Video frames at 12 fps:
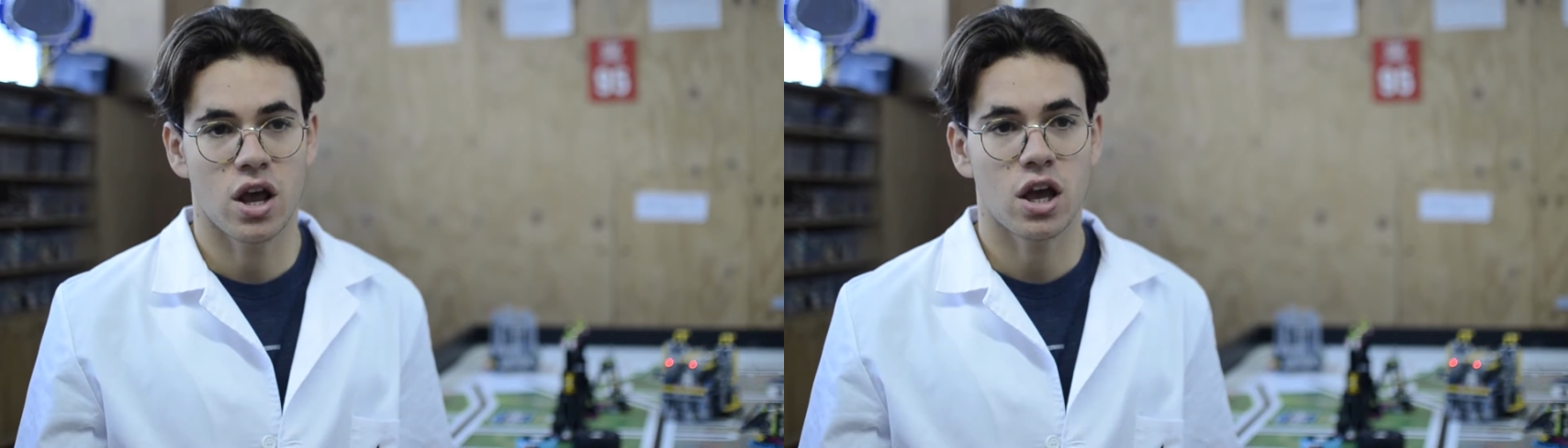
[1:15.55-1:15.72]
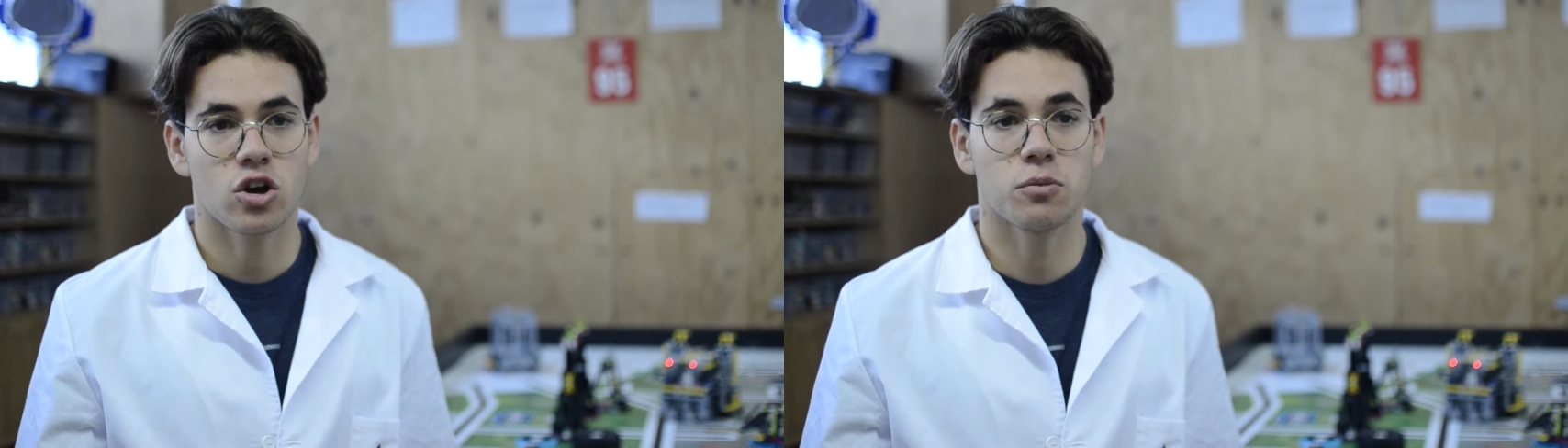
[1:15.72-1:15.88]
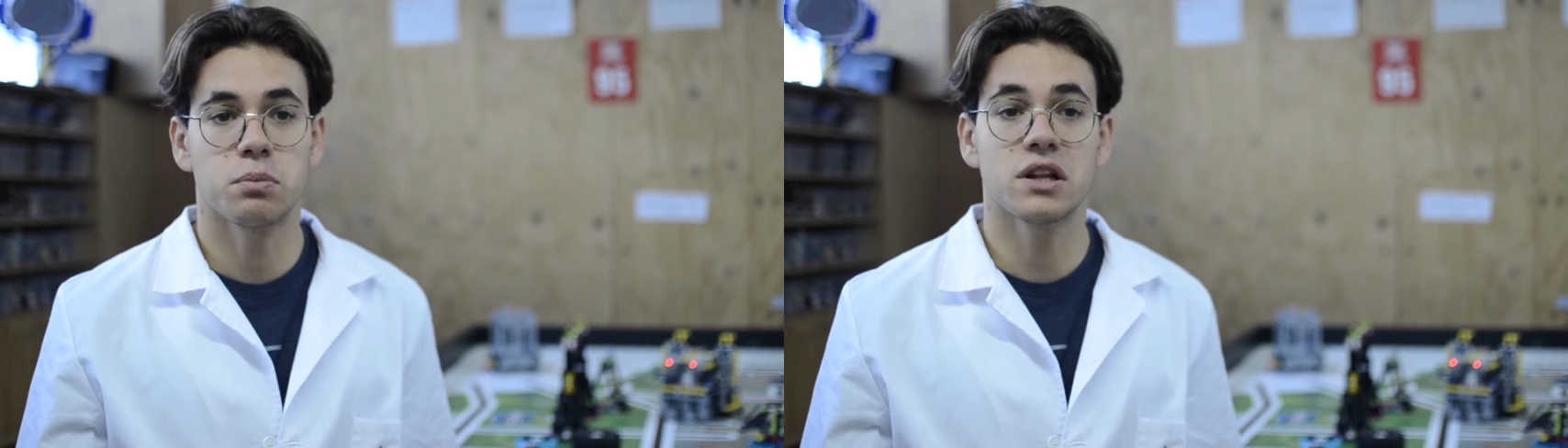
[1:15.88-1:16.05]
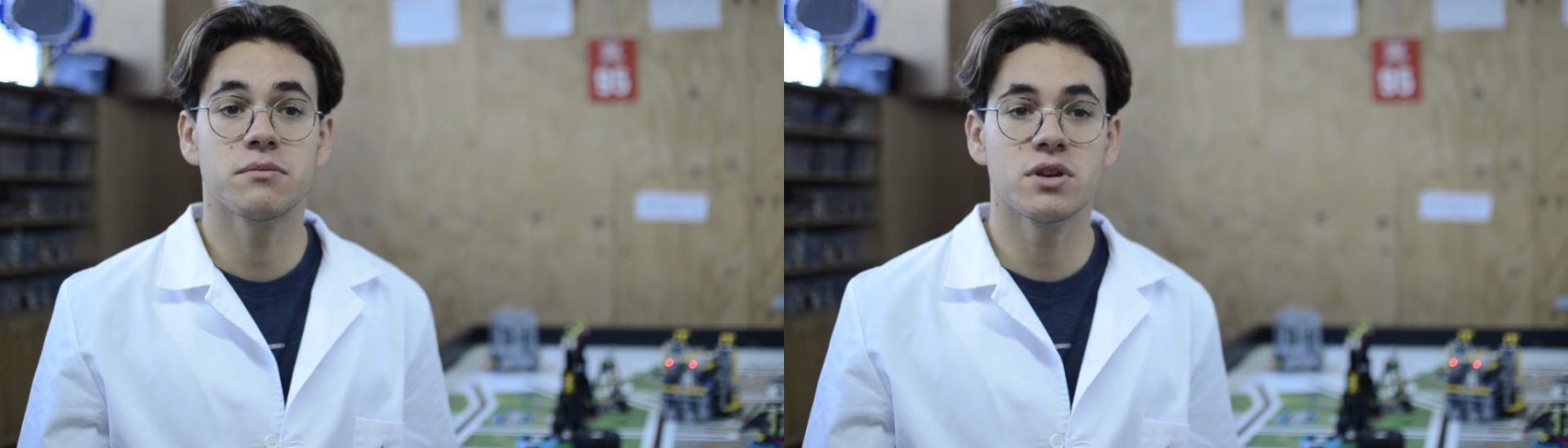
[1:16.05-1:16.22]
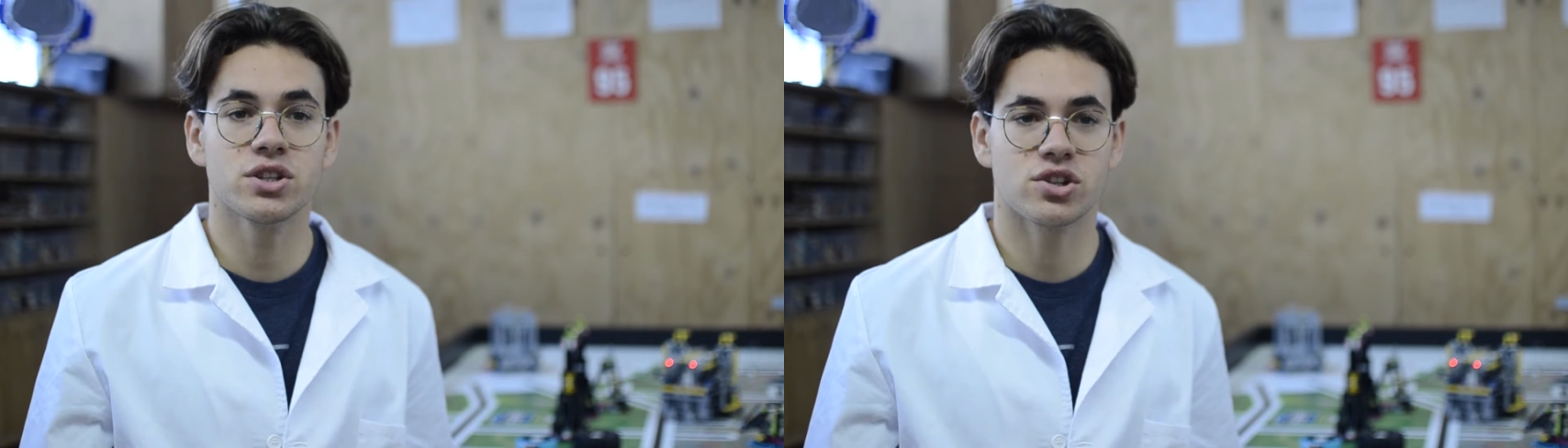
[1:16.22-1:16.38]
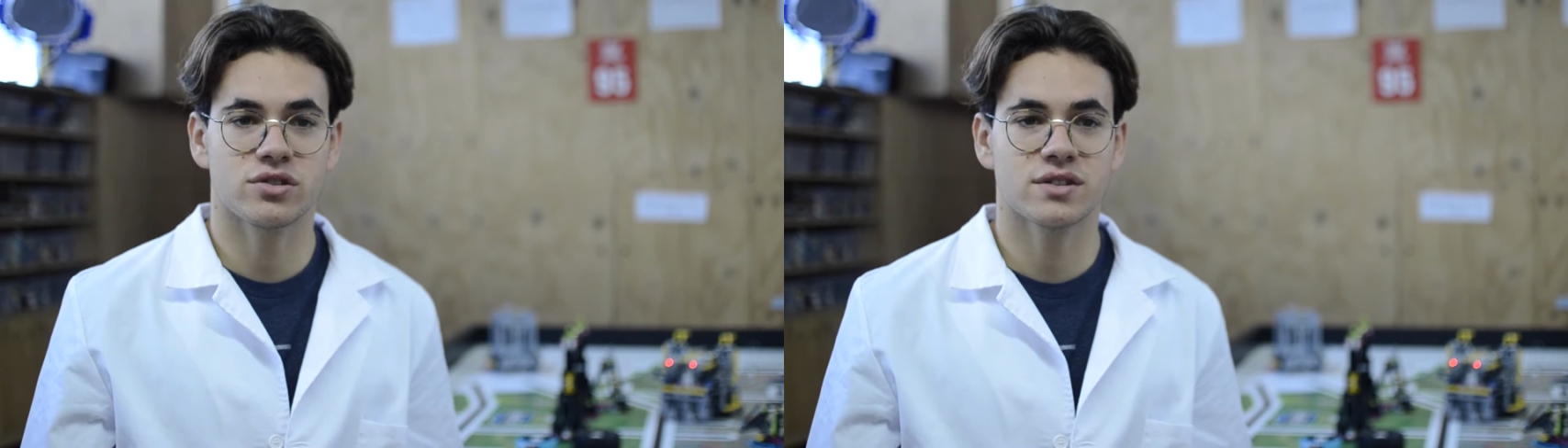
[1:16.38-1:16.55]
complete
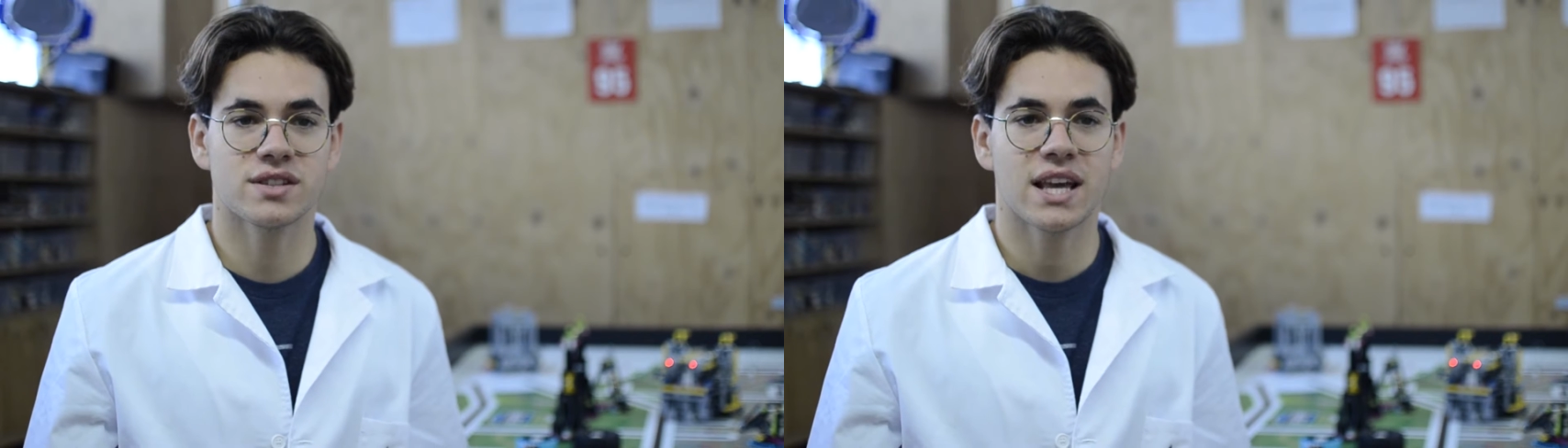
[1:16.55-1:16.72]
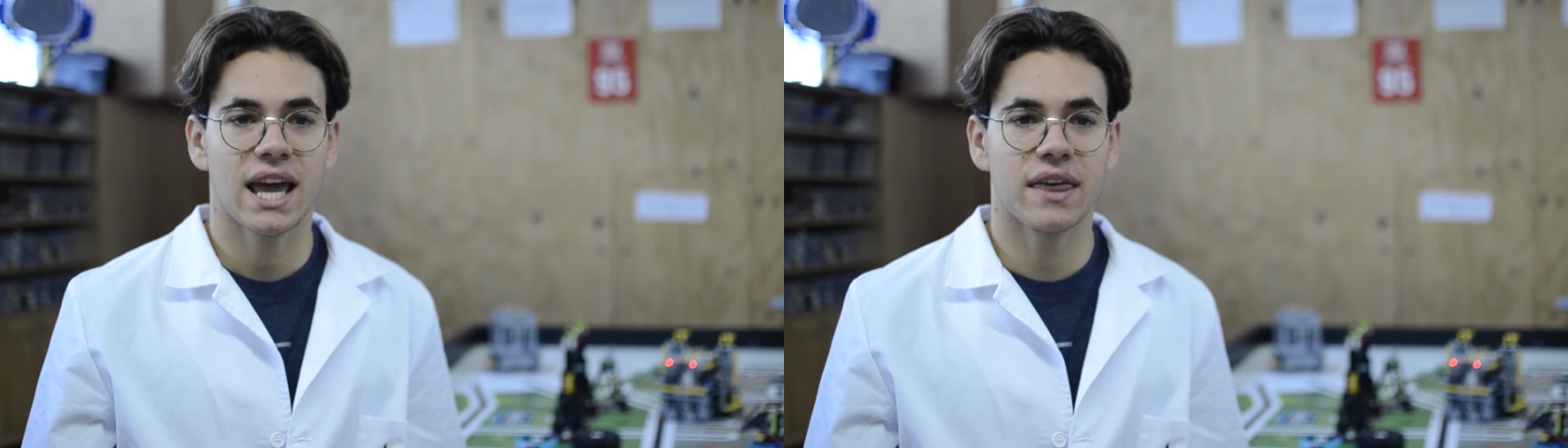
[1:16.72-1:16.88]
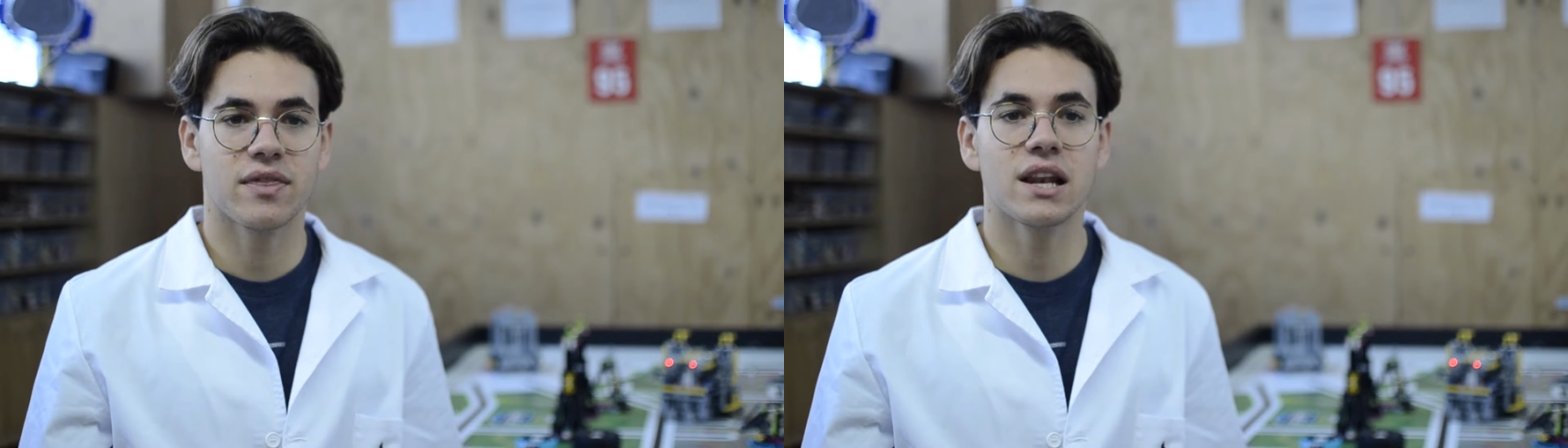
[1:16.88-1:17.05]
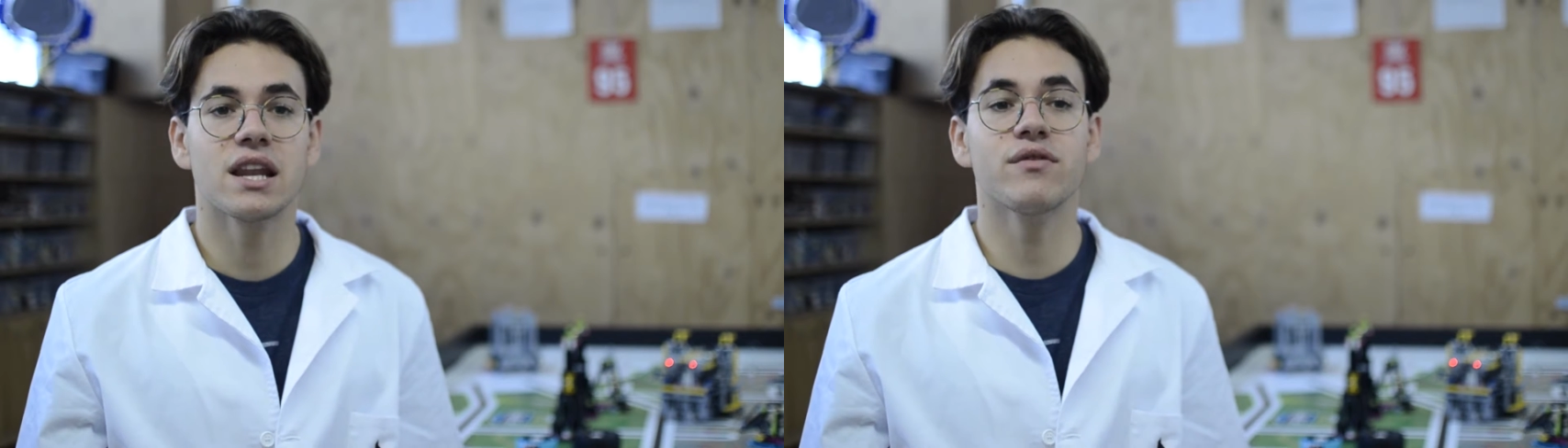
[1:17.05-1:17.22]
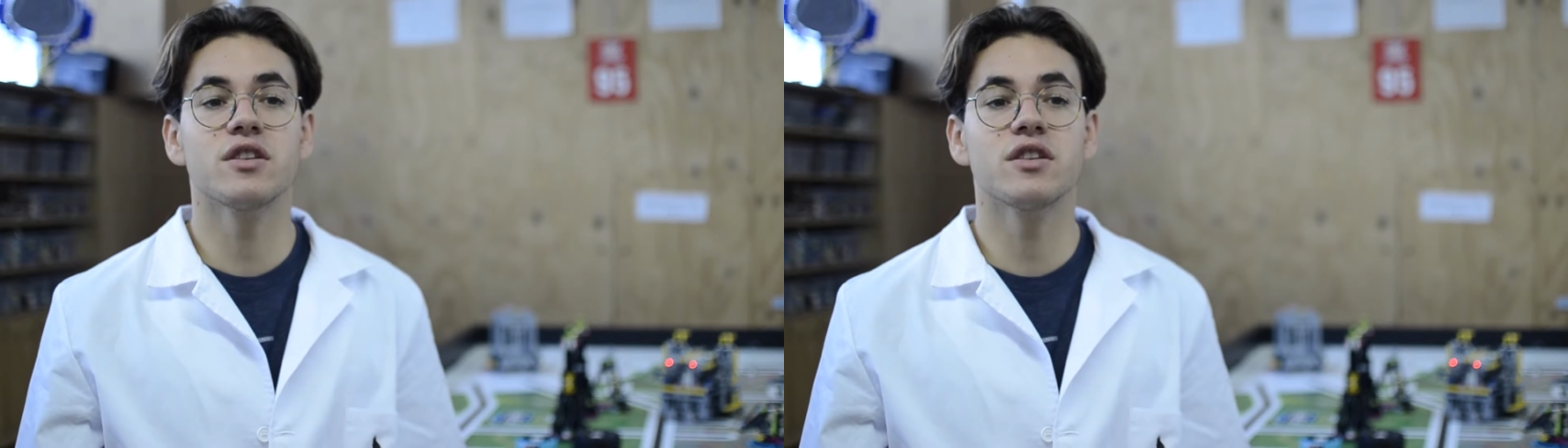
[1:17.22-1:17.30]
missions, and then leave